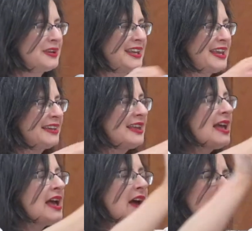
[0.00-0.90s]
coming
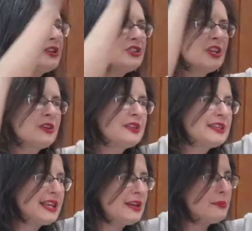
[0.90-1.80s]
in. I want to show you
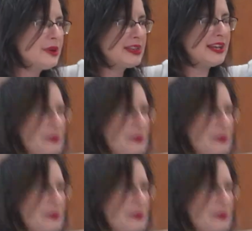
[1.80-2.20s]
this hymn book that